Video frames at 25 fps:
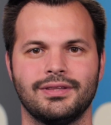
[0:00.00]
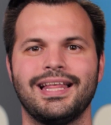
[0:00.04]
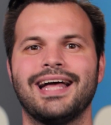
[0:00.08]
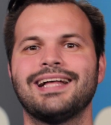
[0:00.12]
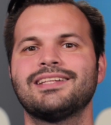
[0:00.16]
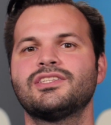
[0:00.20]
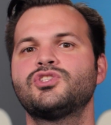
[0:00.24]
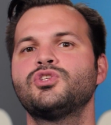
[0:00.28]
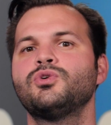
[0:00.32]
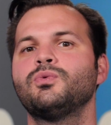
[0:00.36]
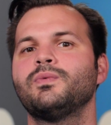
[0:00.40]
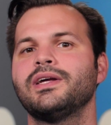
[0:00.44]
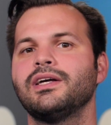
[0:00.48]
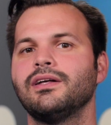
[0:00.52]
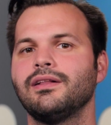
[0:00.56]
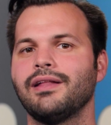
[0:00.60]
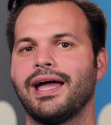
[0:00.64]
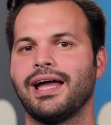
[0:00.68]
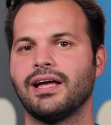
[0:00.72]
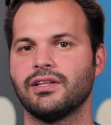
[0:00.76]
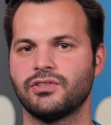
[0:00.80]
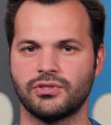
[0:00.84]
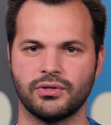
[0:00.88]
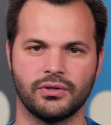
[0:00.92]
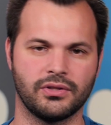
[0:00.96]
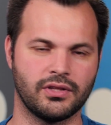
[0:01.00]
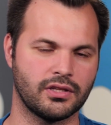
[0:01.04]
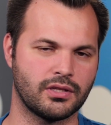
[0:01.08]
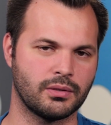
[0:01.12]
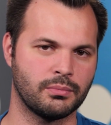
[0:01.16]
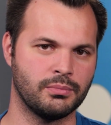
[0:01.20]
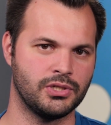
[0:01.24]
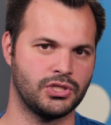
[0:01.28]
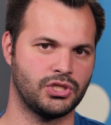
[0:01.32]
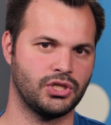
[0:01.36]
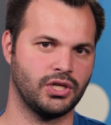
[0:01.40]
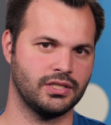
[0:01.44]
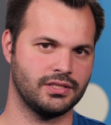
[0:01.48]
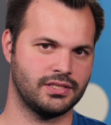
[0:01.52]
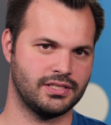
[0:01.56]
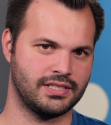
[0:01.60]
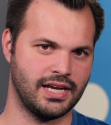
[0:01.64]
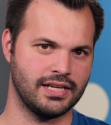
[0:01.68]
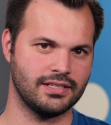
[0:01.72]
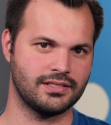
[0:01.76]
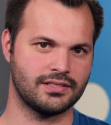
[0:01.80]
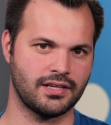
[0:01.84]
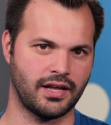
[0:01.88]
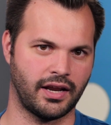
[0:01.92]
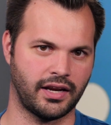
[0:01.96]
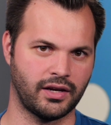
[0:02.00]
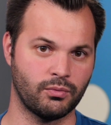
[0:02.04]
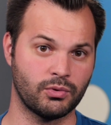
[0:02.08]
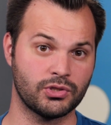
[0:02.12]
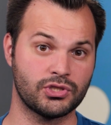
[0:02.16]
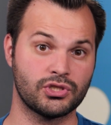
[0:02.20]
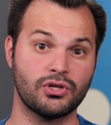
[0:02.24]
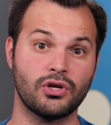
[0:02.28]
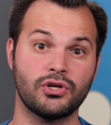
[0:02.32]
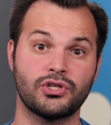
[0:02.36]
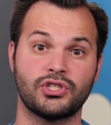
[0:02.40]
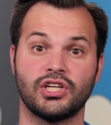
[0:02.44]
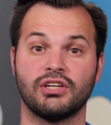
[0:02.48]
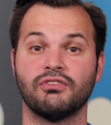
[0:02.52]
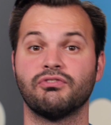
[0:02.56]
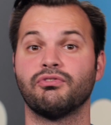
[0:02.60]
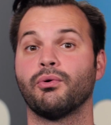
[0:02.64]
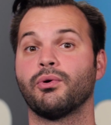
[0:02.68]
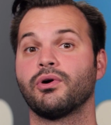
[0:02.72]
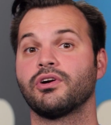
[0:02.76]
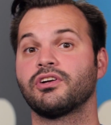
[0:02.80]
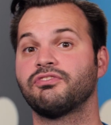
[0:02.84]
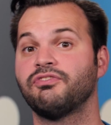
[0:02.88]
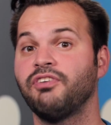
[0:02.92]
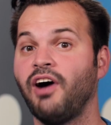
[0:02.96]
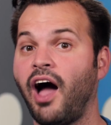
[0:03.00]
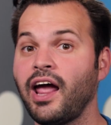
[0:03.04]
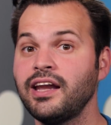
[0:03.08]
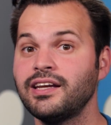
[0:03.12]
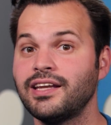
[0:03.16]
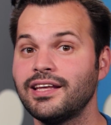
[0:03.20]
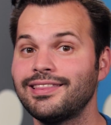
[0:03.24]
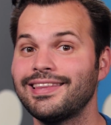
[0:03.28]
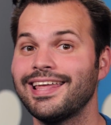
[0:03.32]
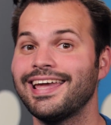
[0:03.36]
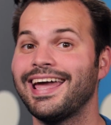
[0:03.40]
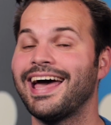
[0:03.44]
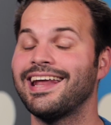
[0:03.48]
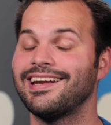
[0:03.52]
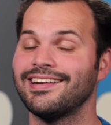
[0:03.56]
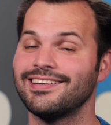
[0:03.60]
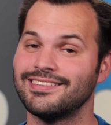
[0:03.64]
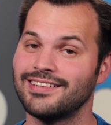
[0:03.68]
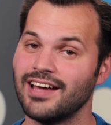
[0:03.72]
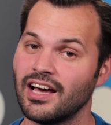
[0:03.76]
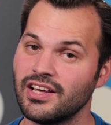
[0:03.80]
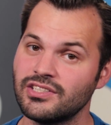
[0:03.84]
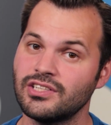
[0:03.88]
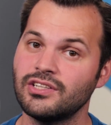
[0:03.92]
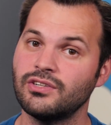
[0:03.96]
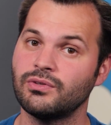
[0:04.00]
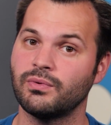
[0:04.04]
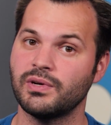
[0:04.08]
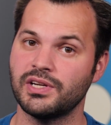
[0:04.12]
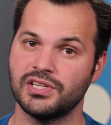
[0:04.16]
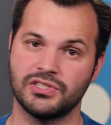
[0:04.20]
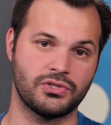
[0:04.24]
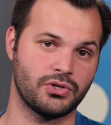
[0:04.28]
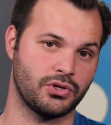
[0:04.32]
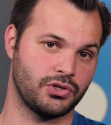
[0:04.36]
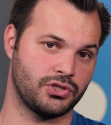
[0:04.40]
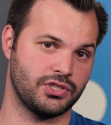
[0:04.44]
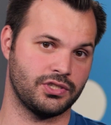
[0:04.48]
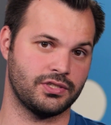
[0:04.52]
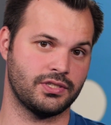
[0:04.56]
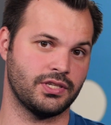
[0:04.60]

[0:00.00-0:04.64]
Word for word: That's the real answer that the Michigan State study was searching for. To find it, they had a dozen research